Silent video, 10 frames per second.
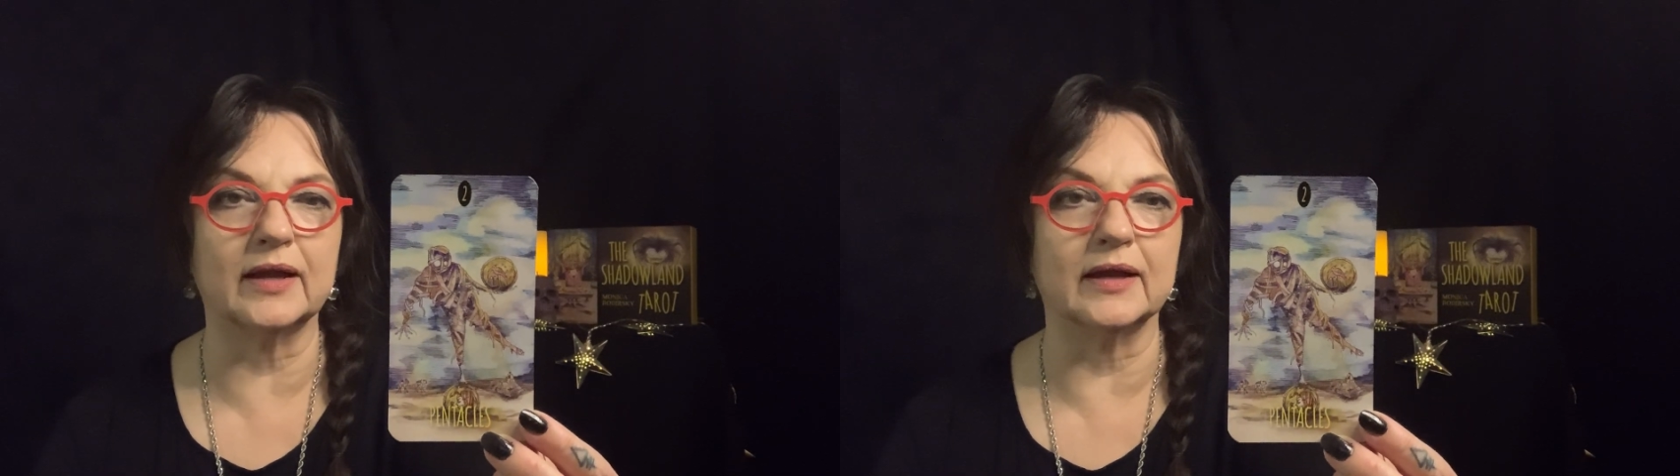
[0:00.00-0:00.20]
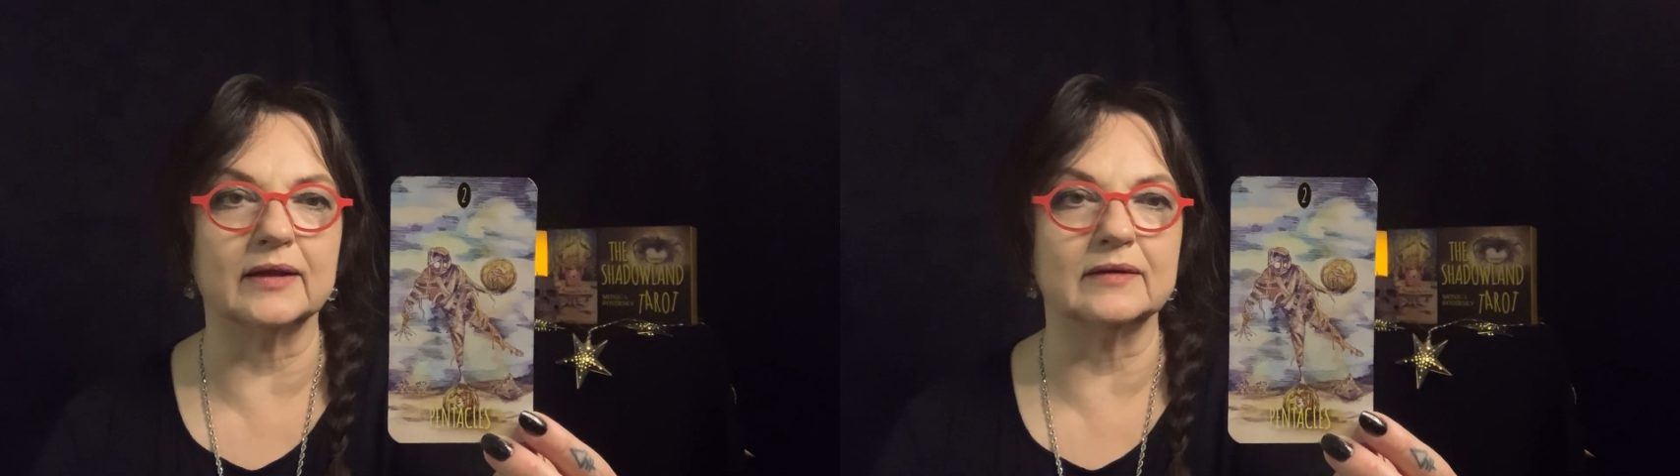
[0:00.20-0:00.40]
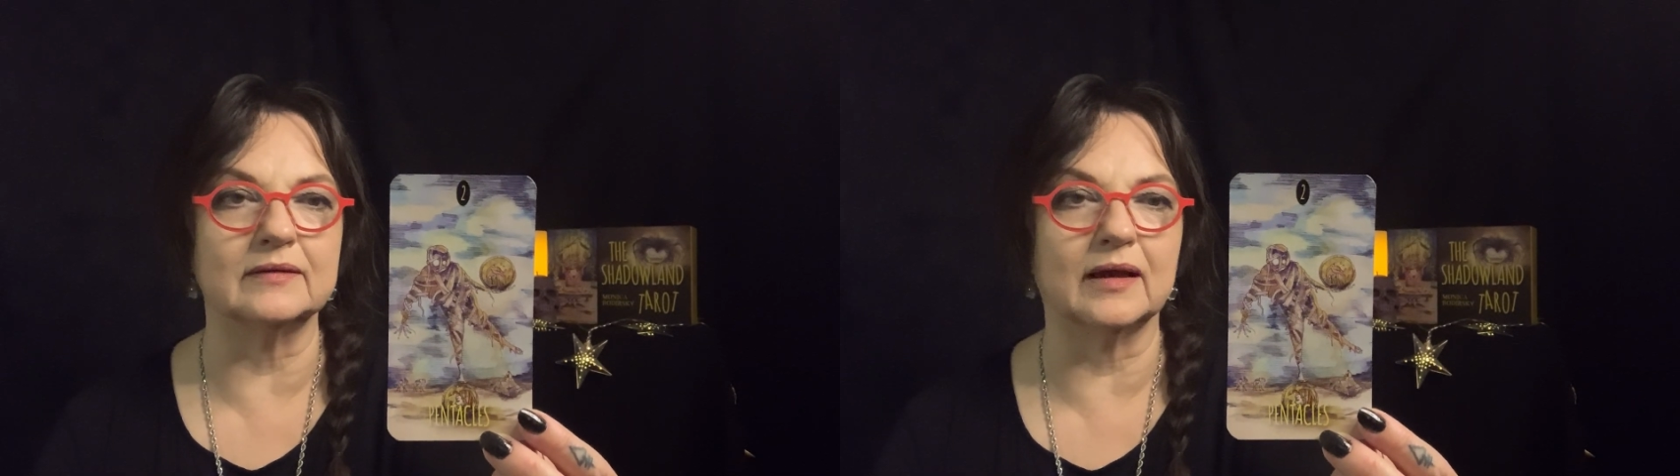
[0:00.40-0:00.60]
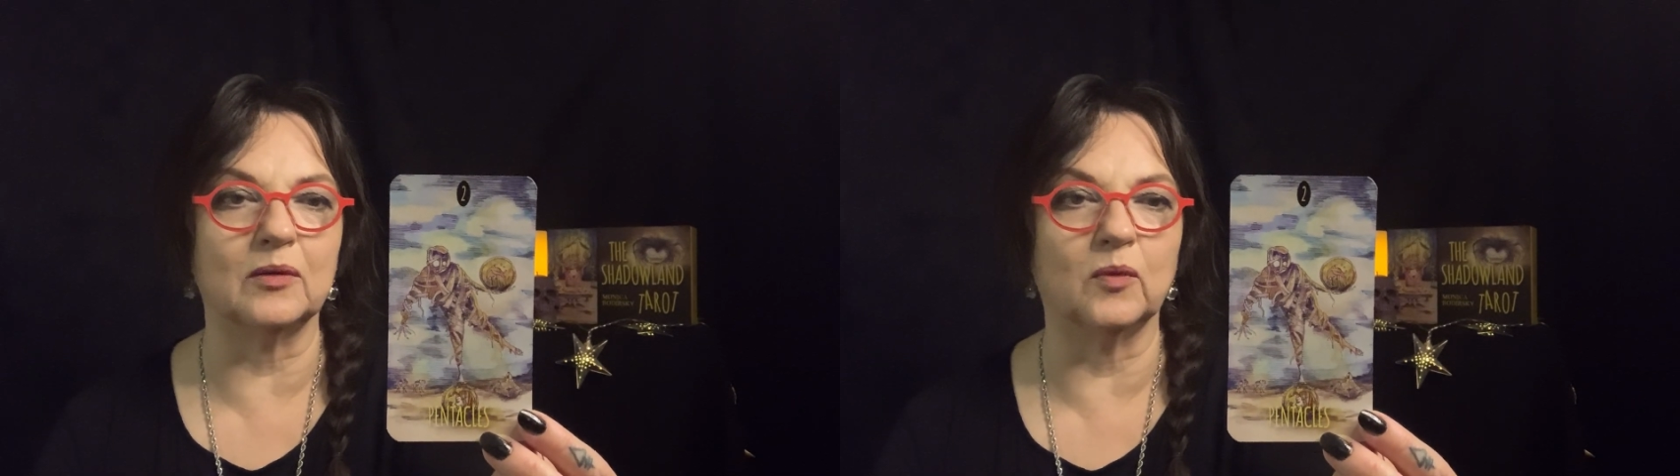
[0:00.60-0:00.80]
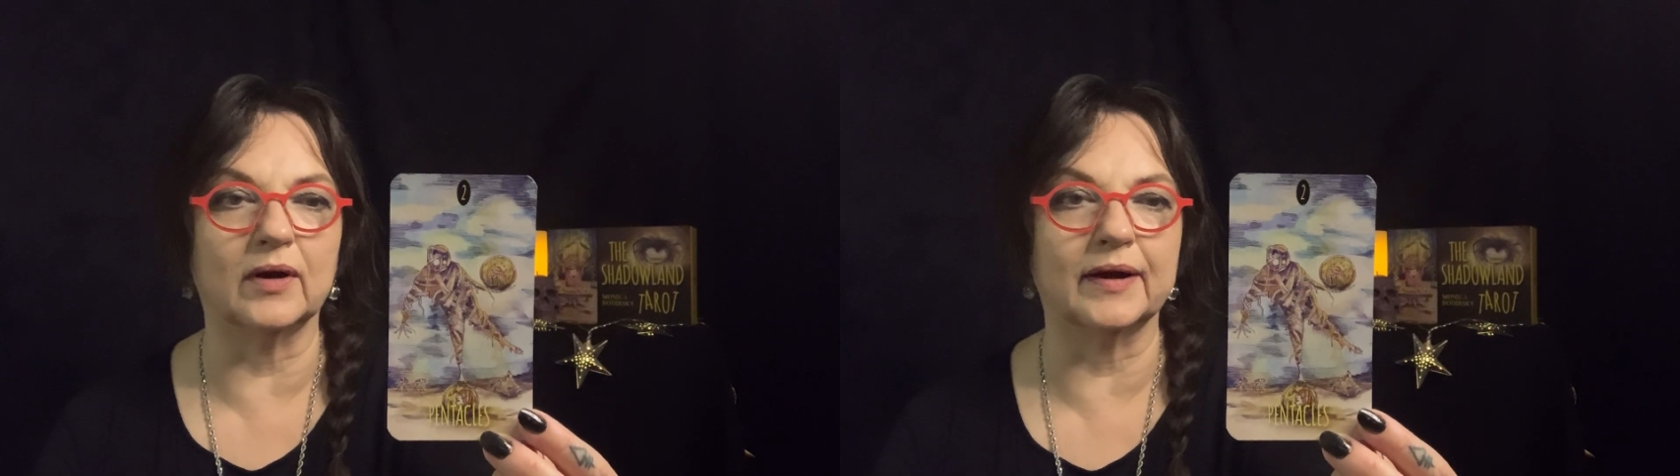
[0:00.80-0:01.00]
and
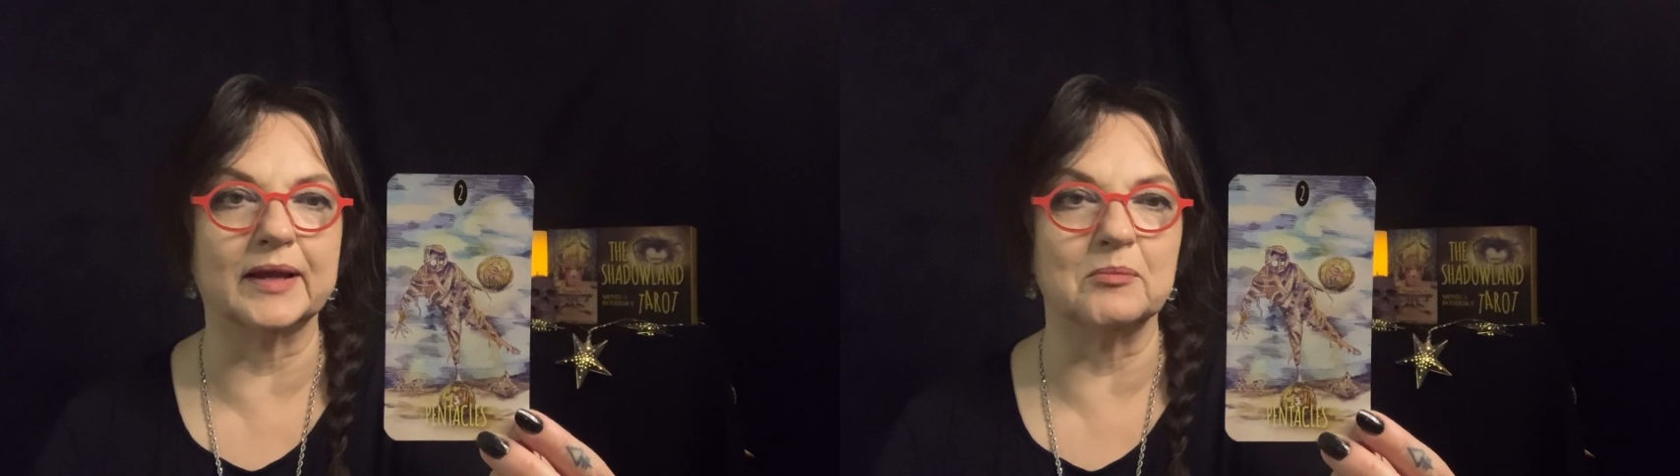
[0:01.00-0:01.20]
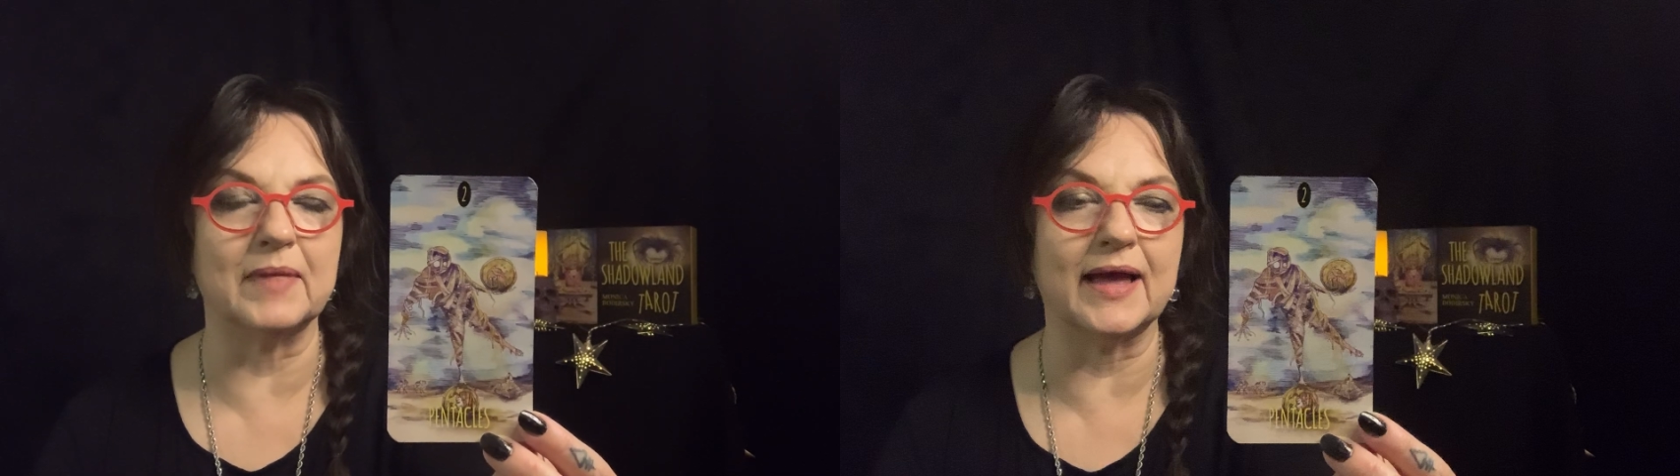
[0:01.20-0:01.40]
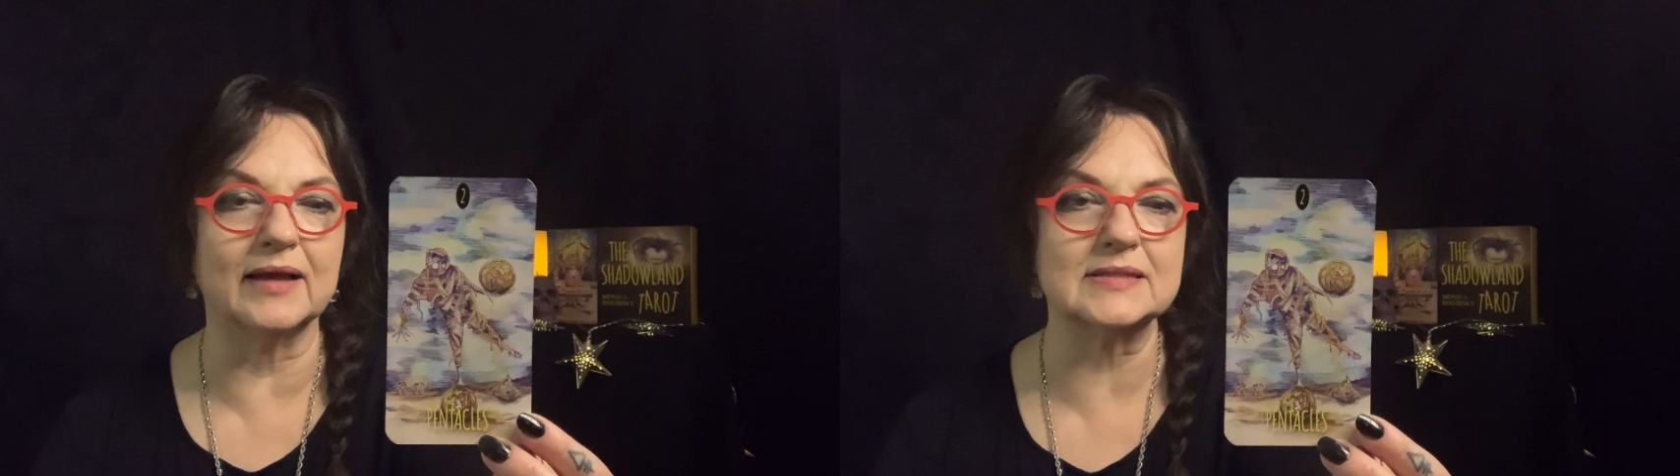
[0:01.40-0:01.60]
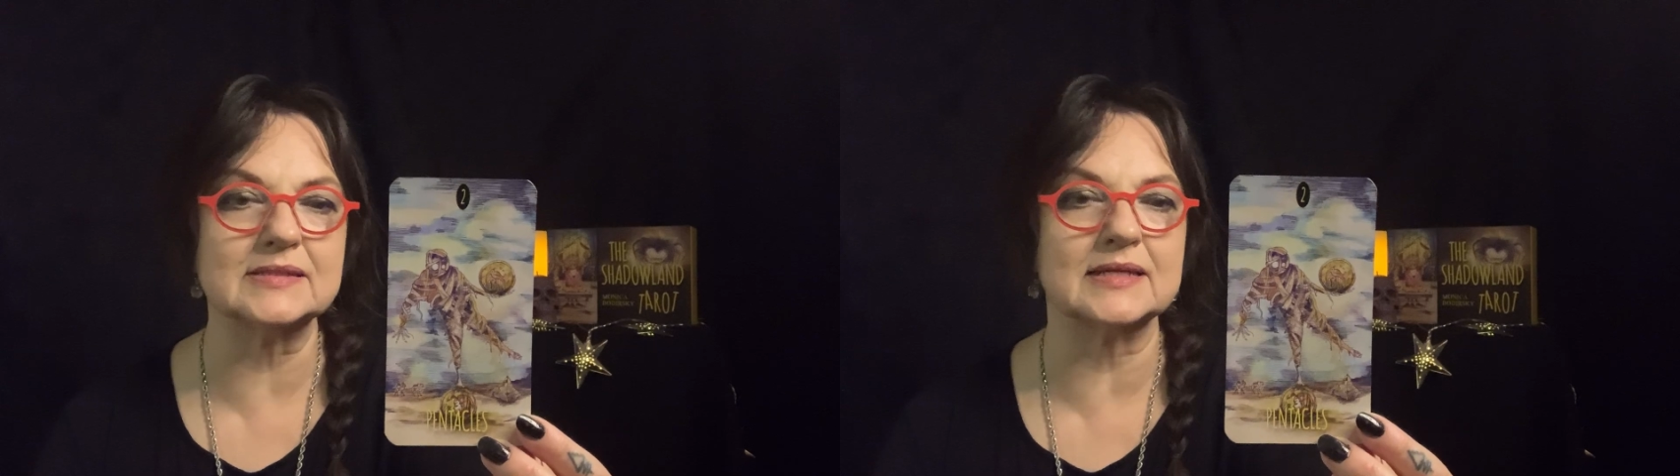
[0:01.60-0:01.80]
wearing a mask.